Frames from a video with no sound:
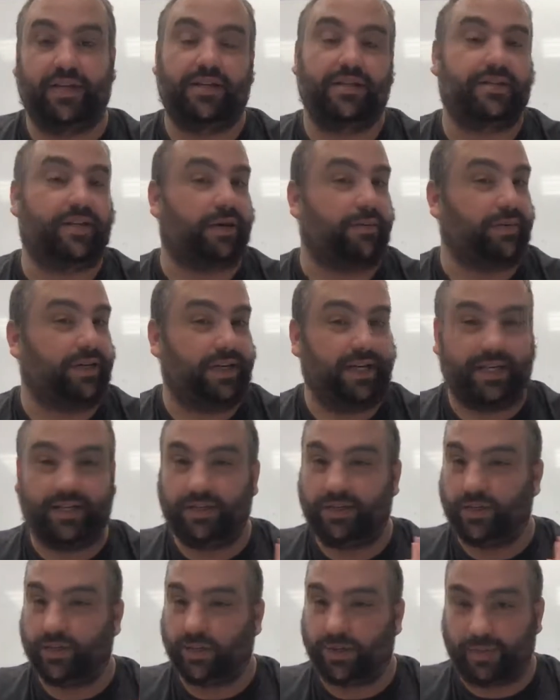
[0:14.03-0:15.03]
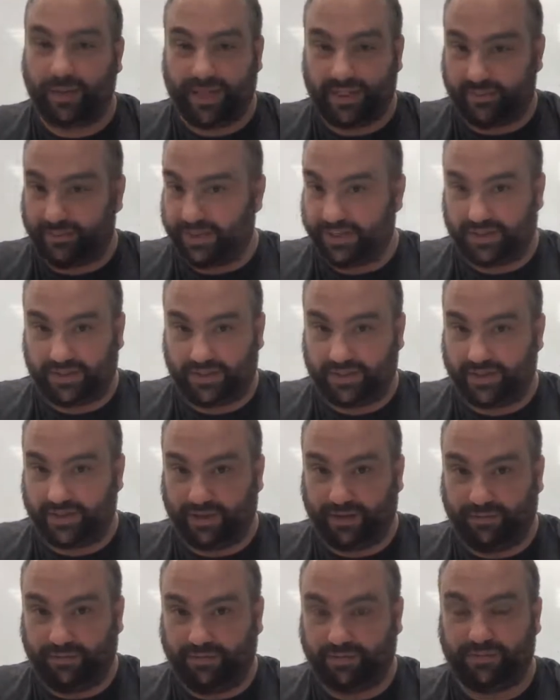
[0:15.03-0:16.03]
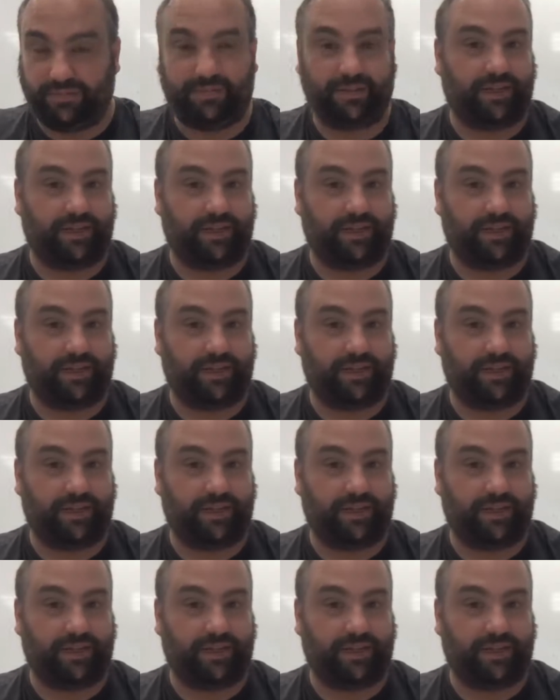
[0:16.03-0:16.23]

So, I'm not here to talk about the pitch itself